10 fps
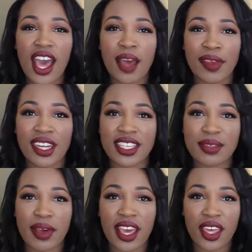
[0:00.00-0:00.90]
Um, it
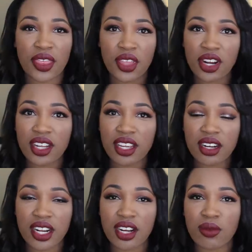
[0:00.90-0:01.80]
is my third
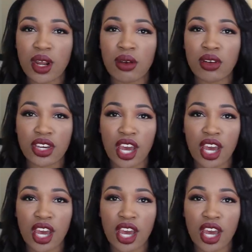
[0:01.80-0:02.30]
year in a row